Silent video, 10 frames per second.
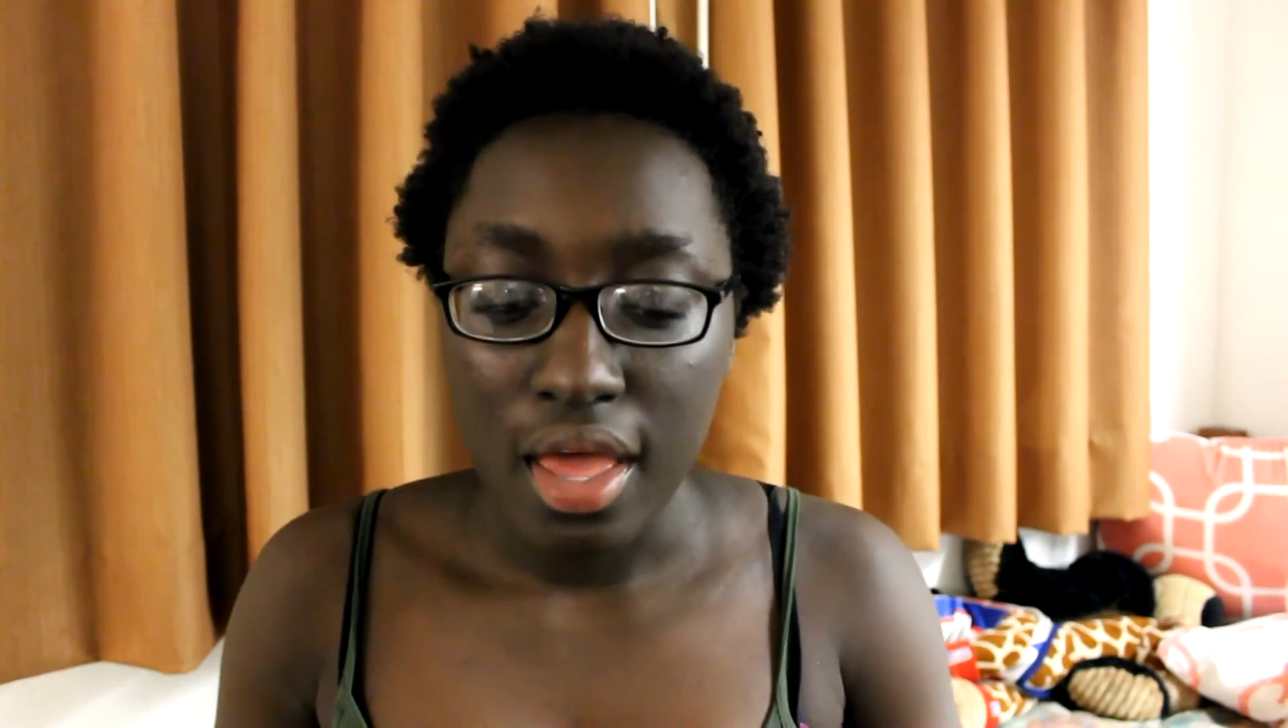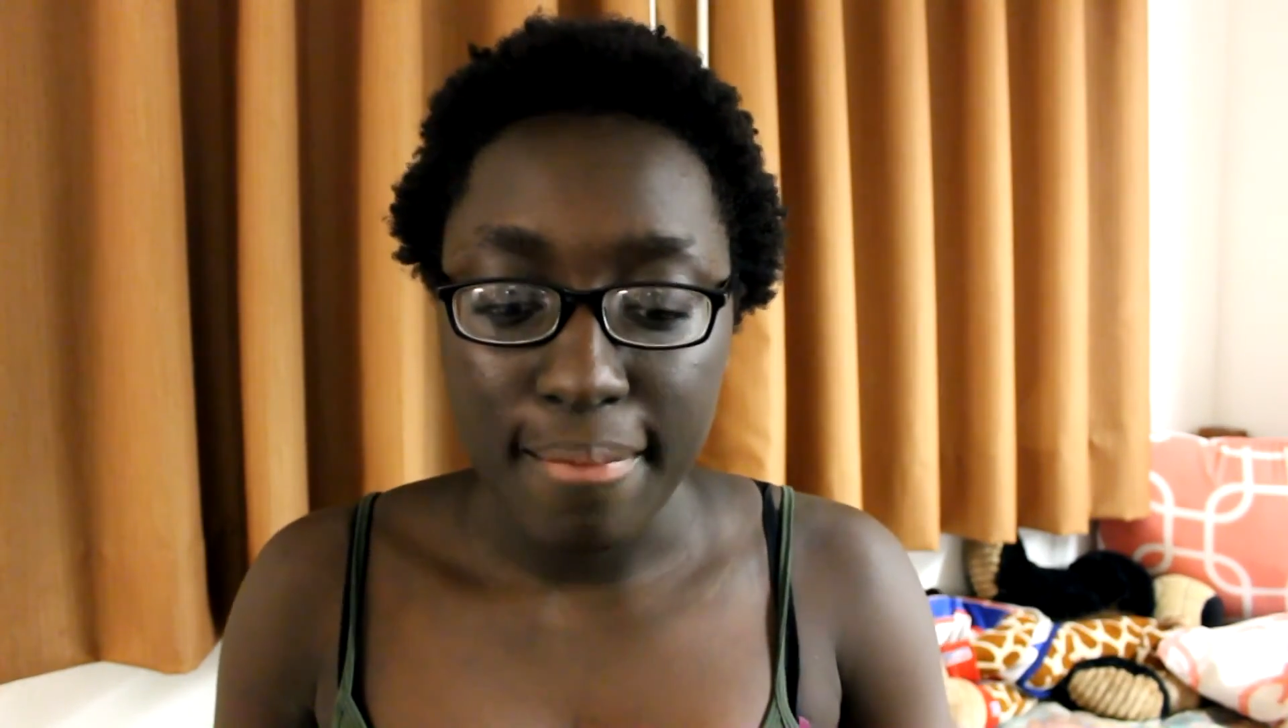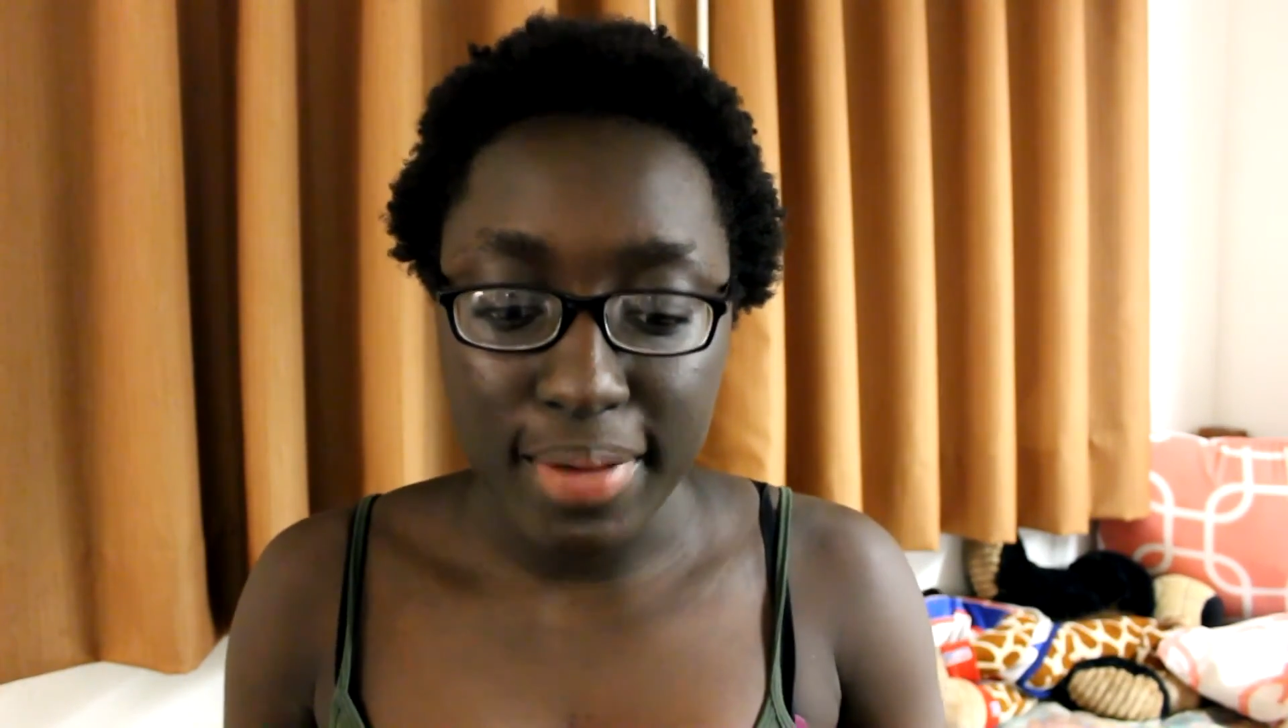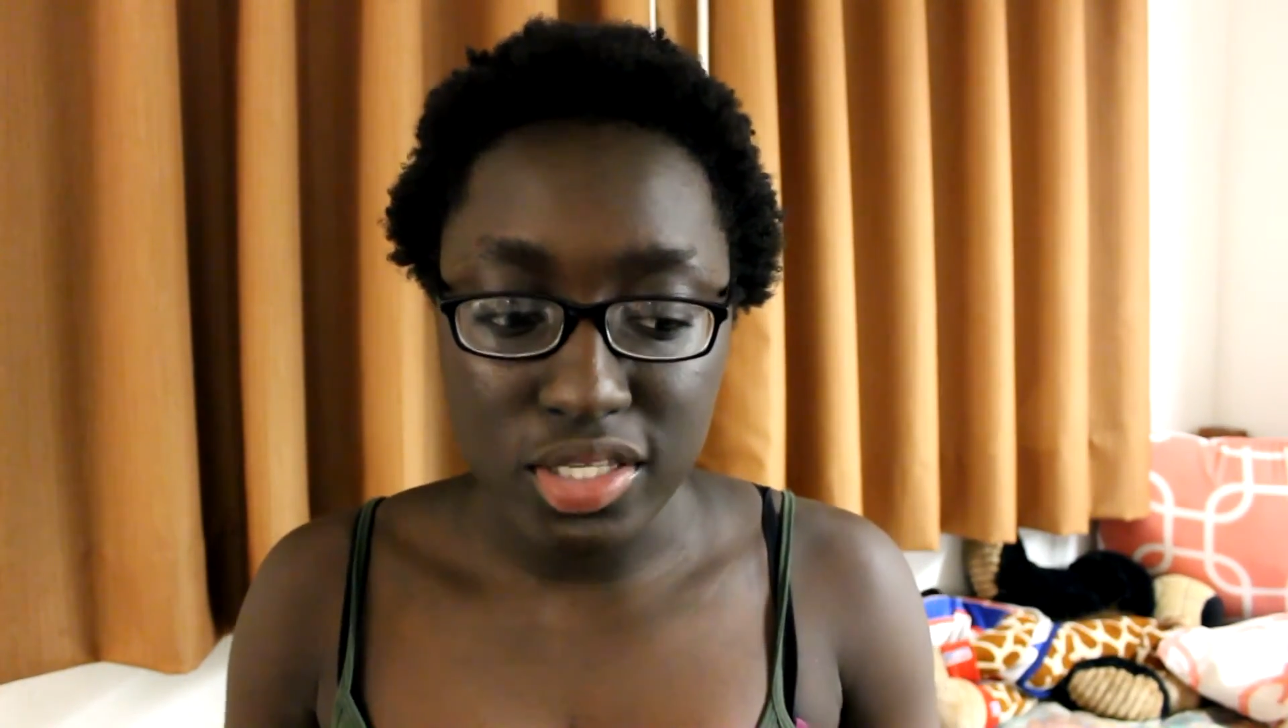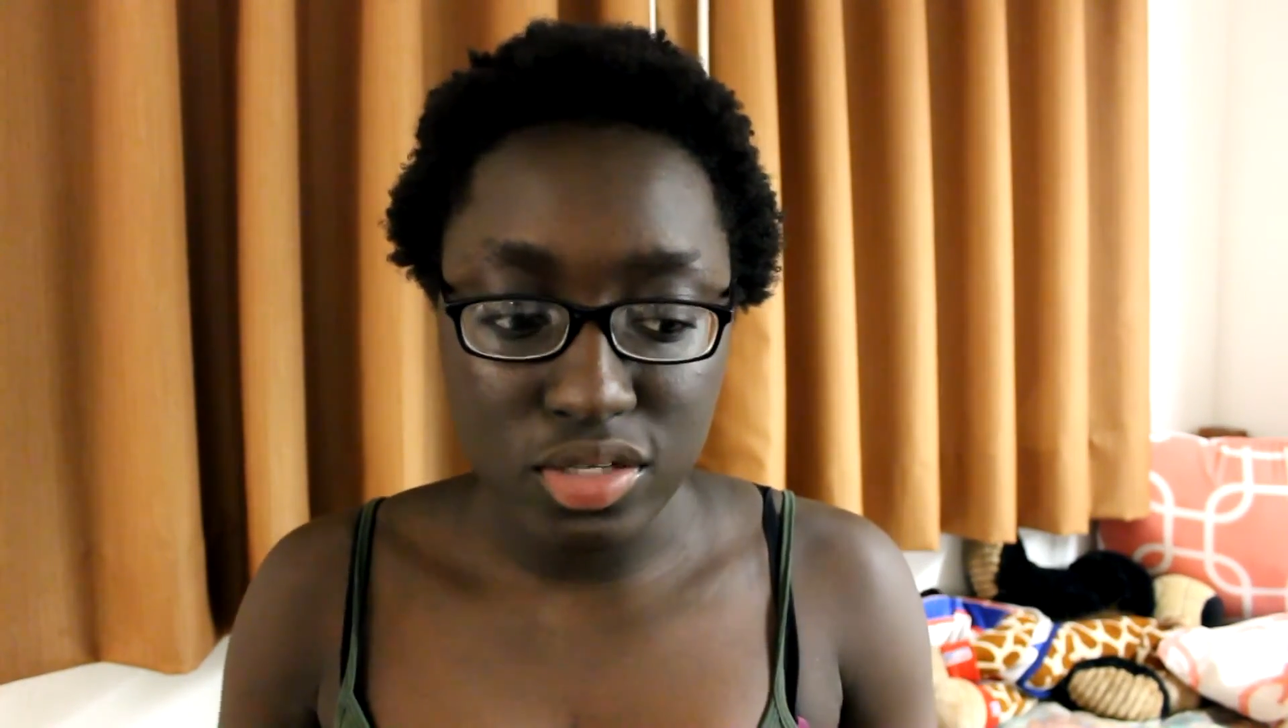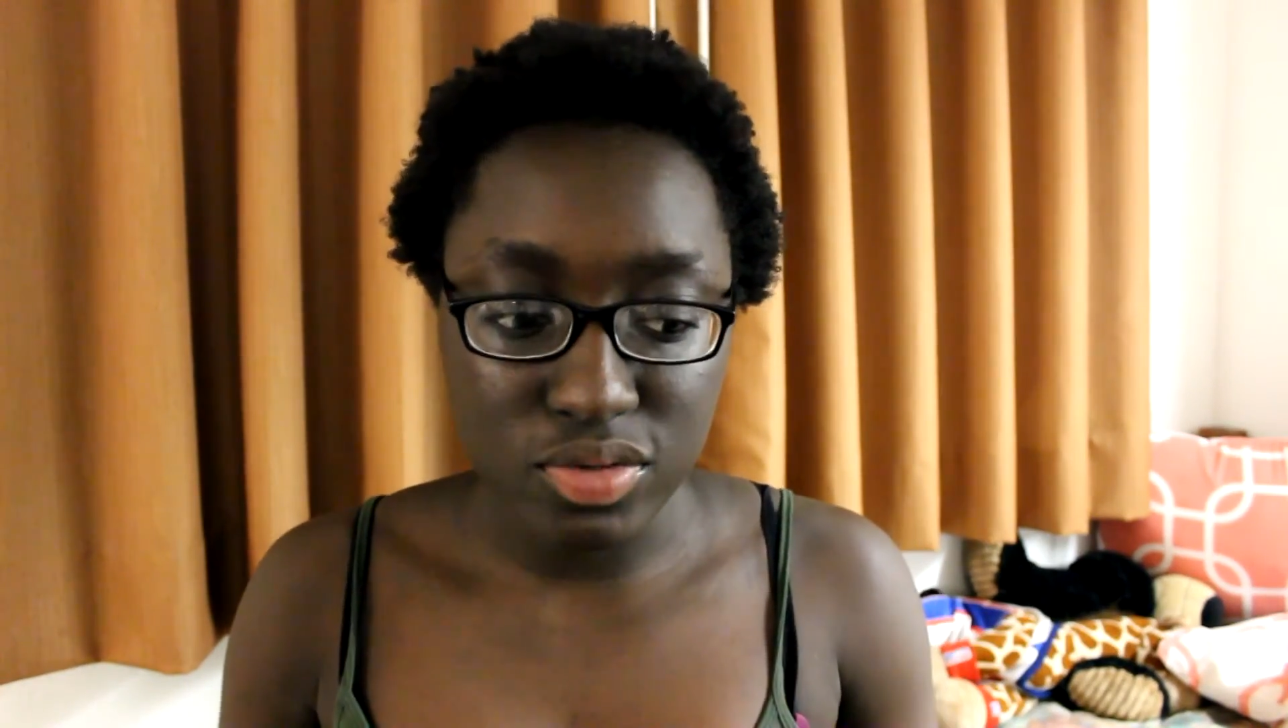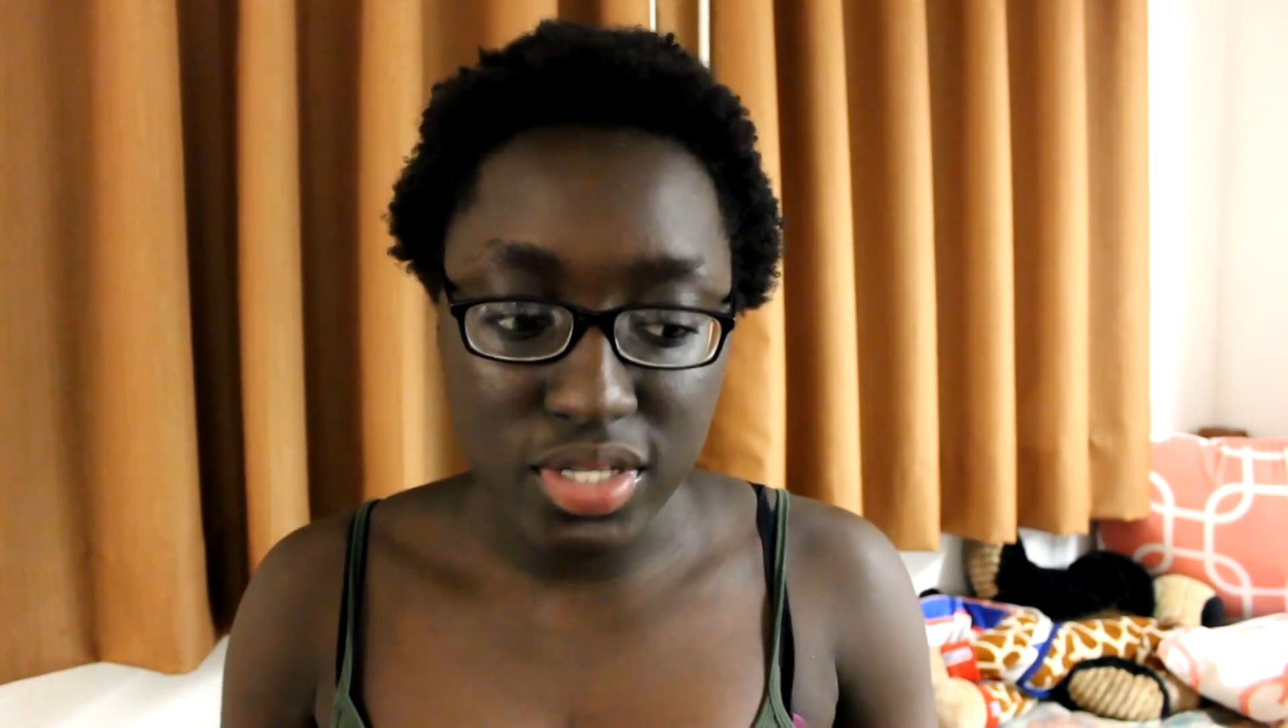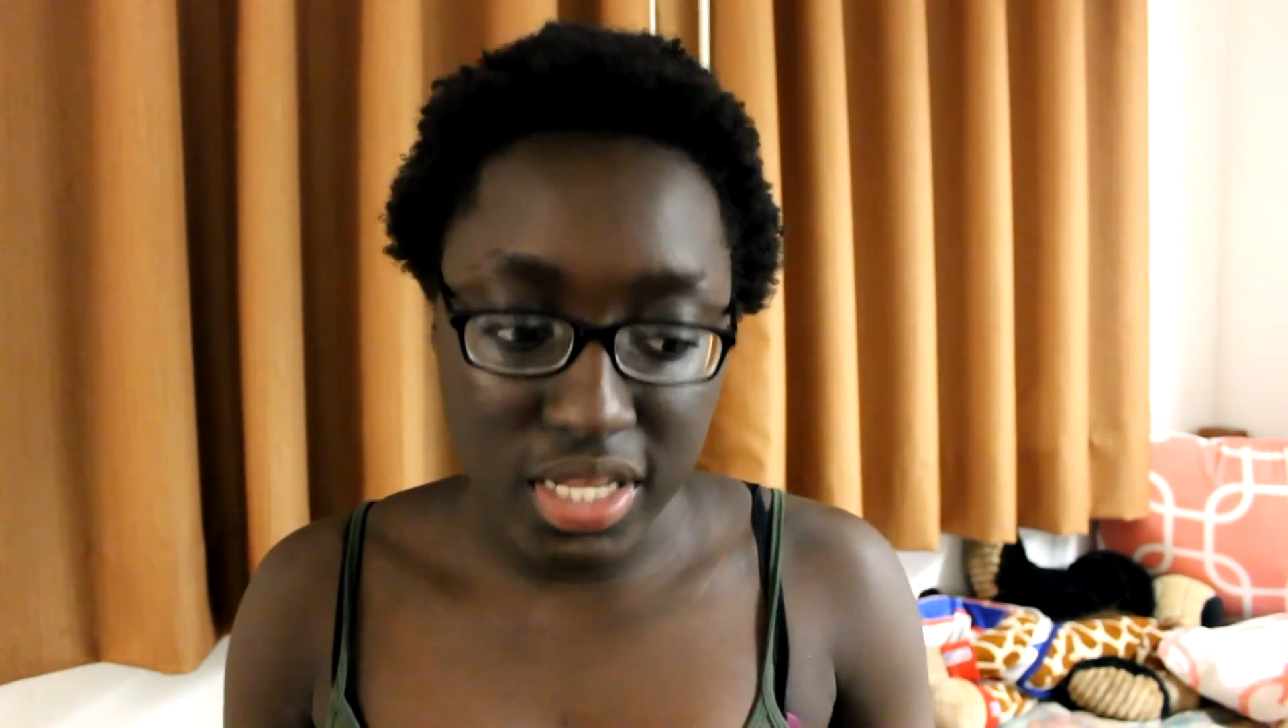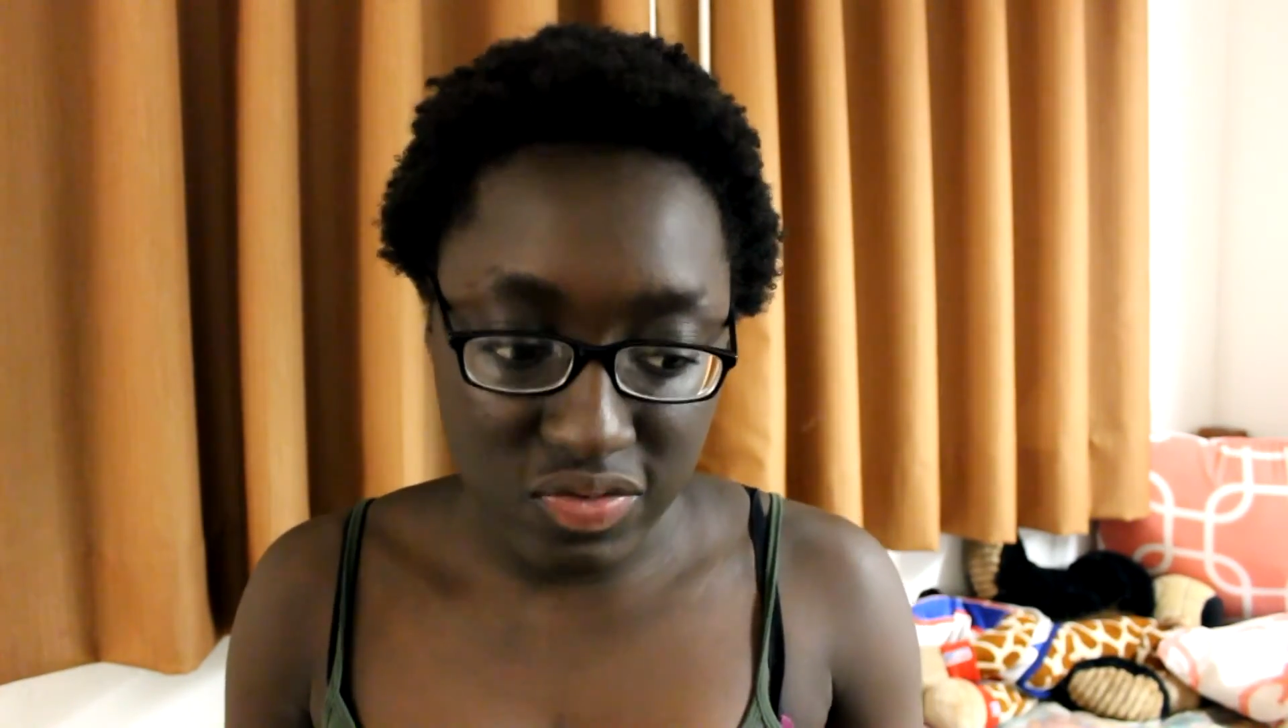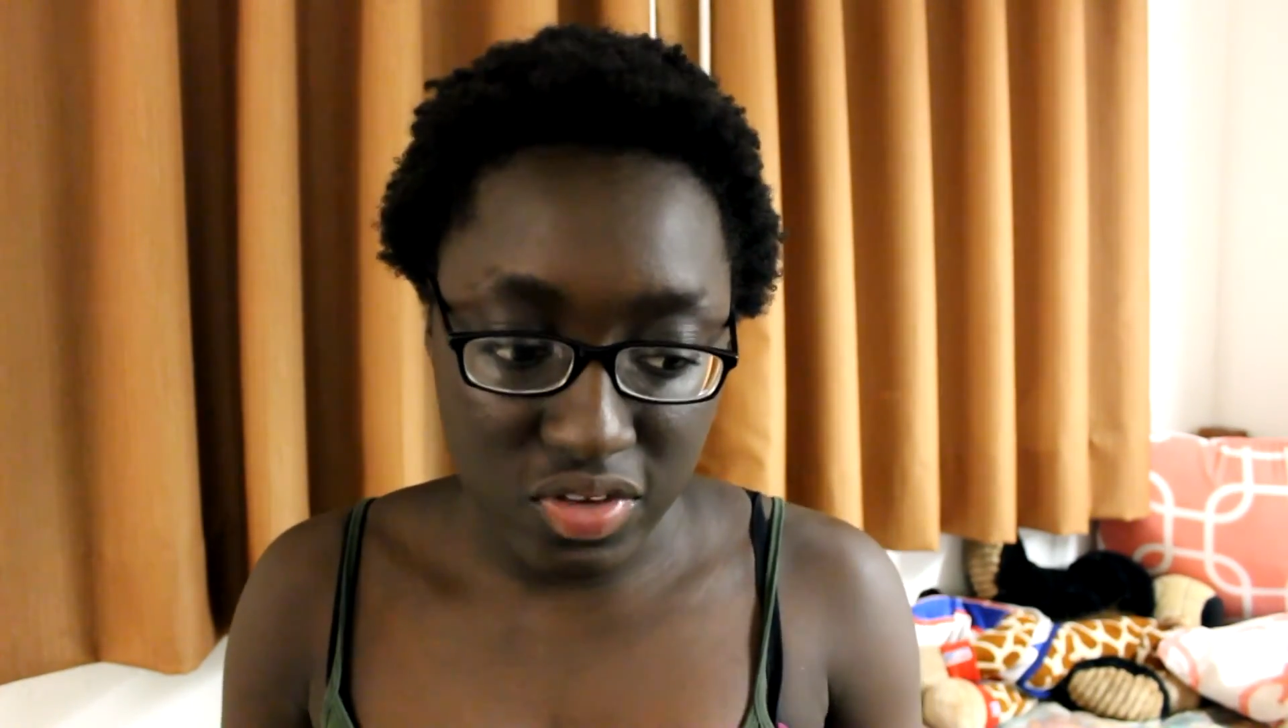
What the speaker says: And basically today's